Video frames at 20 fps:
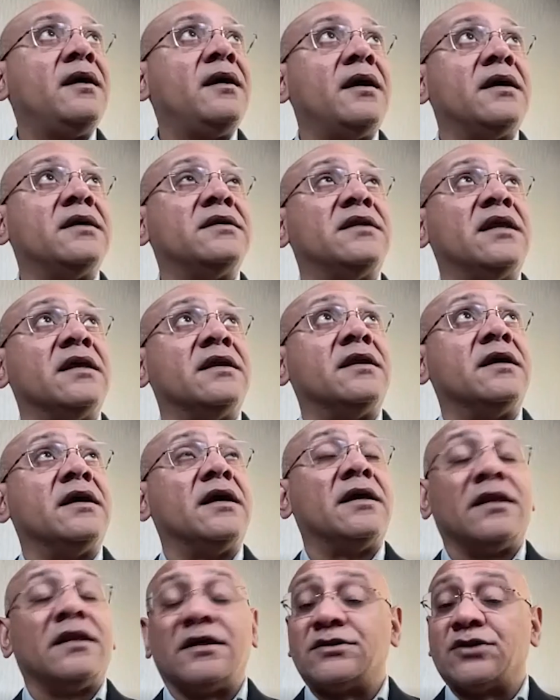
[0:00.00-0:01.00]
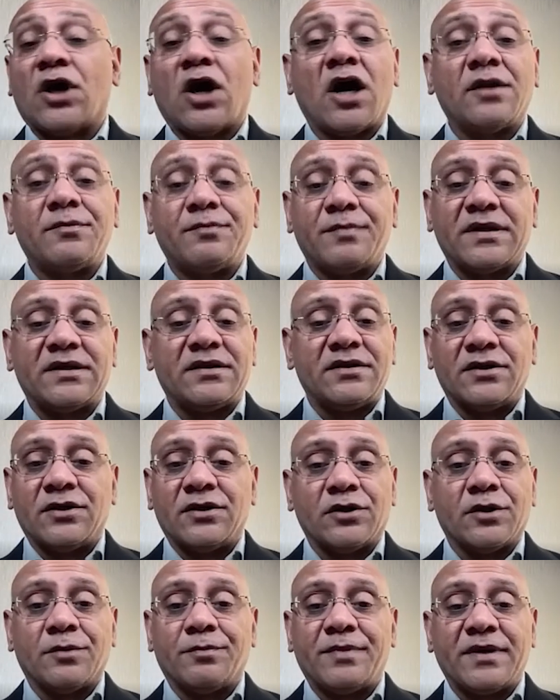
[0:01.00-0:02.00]
it is odd, but, you
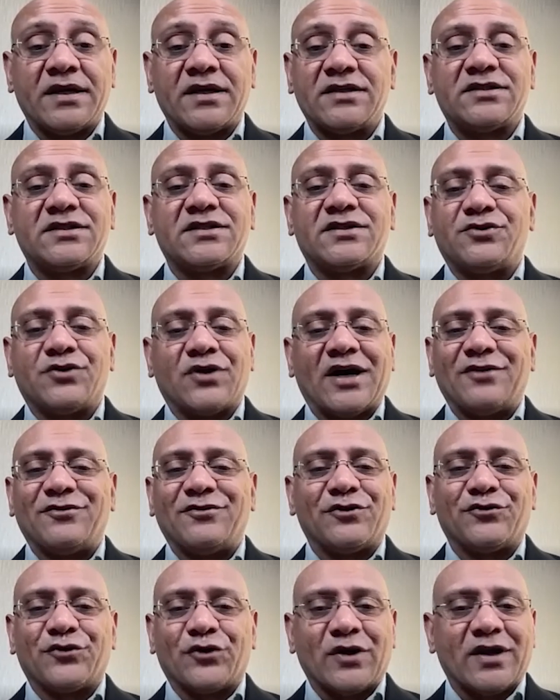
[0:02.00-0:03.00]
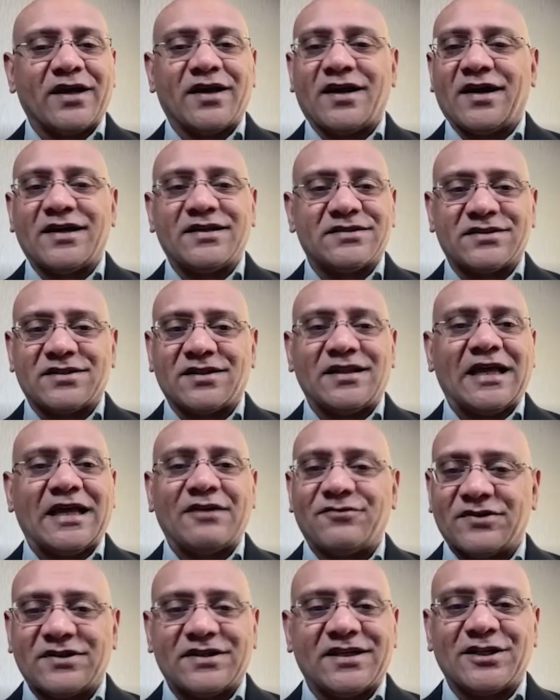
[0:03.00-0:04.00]
know, the biggest driver for AI is still
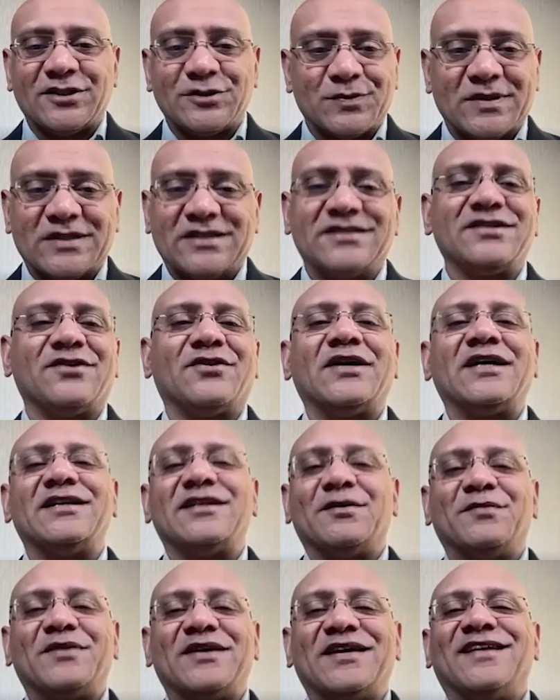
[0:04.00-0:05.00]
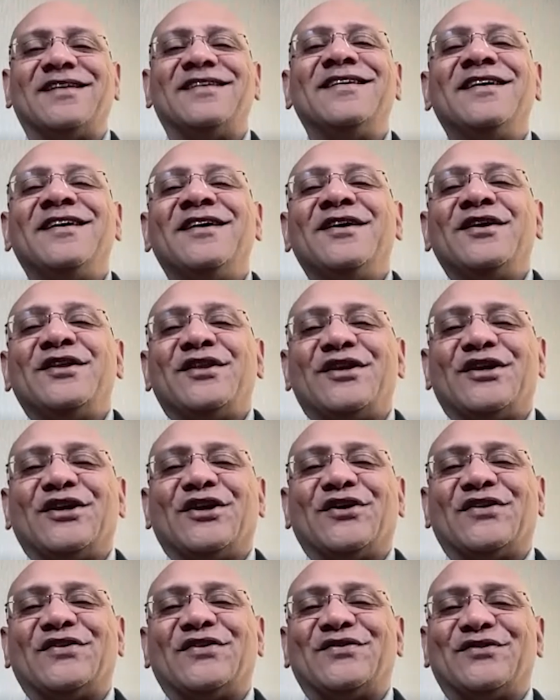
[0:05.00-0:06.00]
advertisements, right? I mean, you
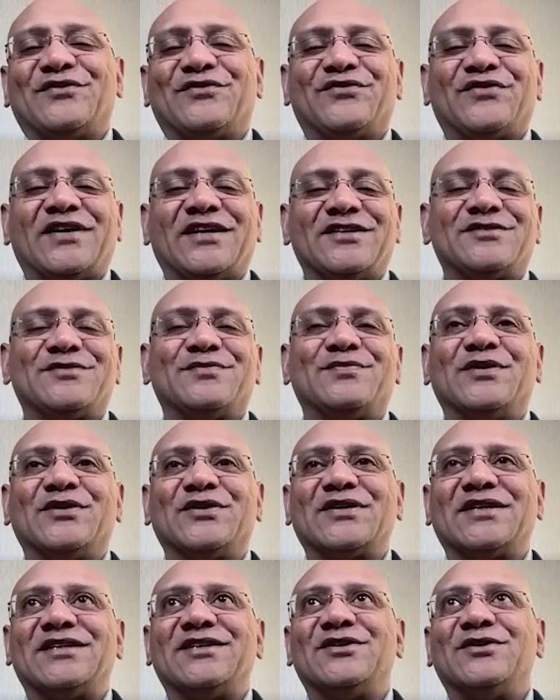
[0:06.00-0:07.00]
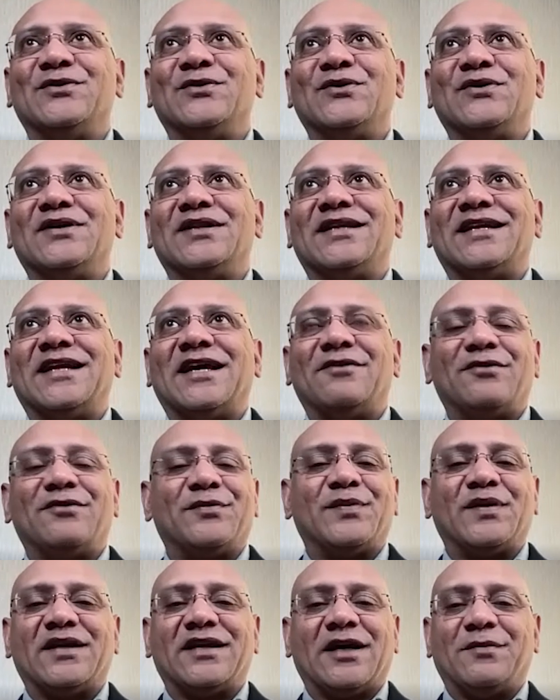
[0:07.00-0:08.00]
know, to Facebook and Google and
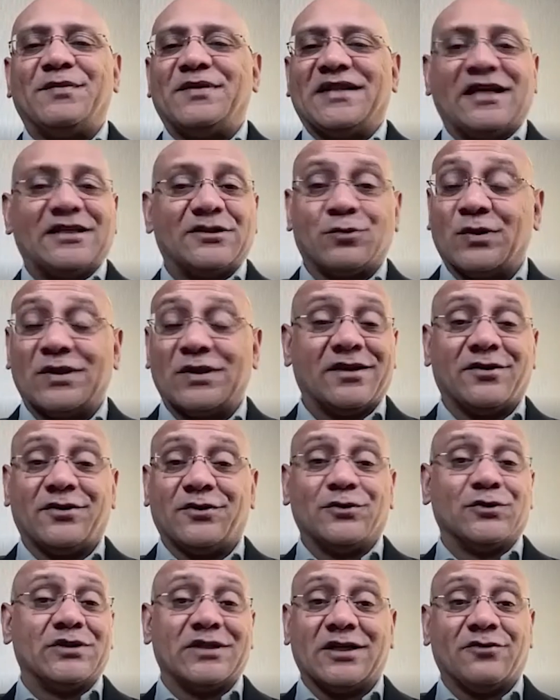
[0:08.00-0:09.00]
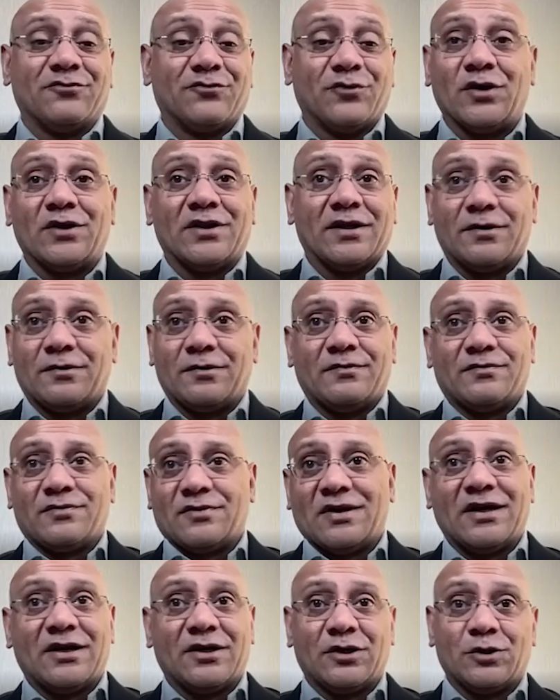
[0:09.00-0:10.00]
everybody, that's what they're using it for. They're
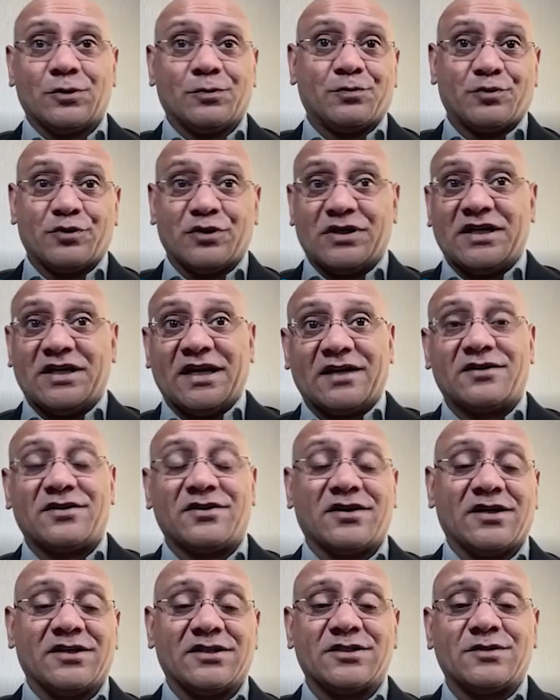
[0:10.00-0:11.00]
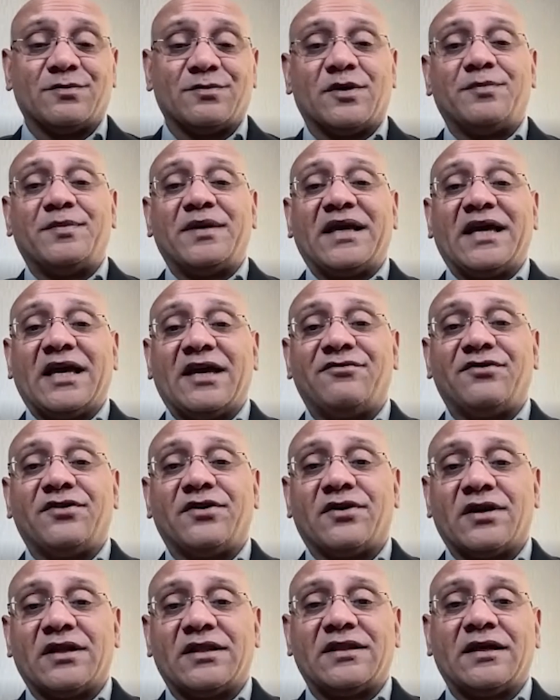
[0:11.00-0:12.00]
trying to predict customer
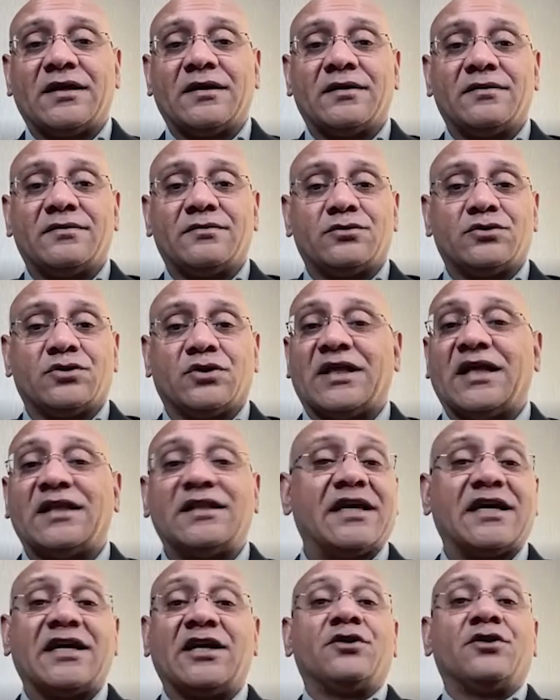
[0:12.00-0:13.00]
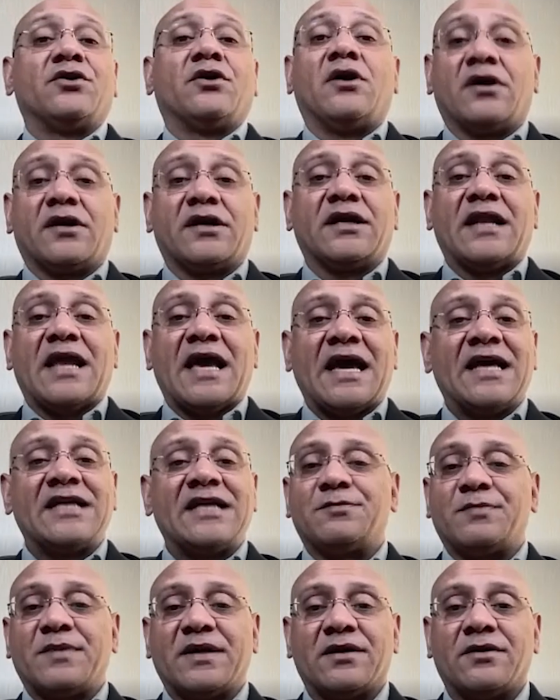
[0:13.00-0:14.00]
behavior. They can target
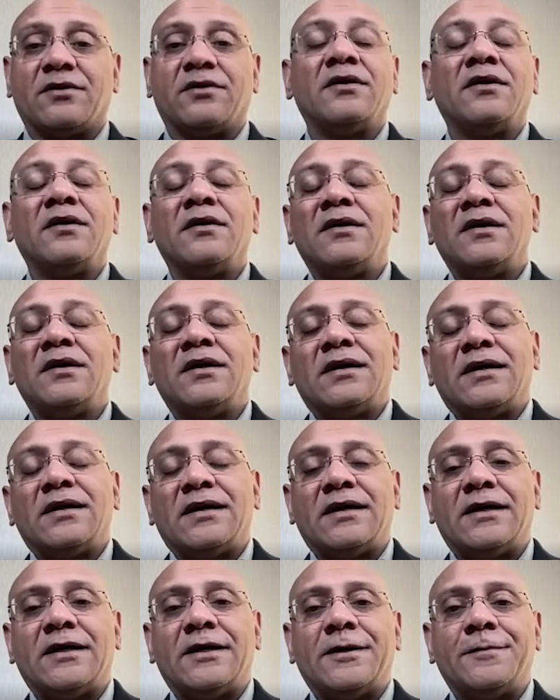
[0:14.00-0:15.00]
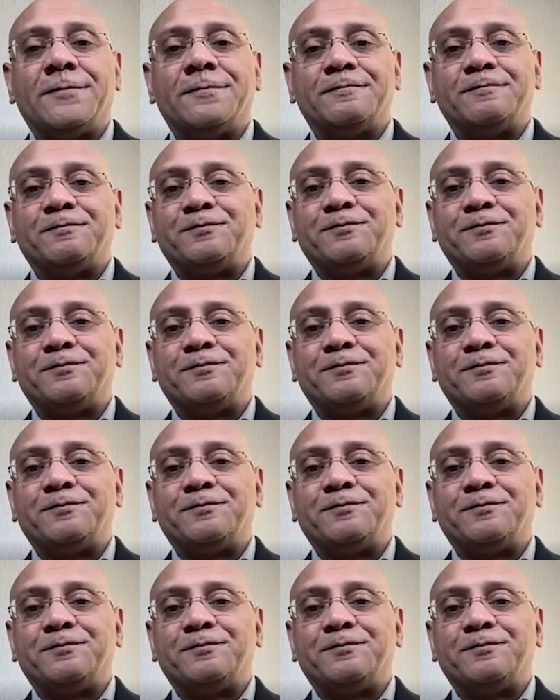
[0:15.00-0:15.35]
ads better. So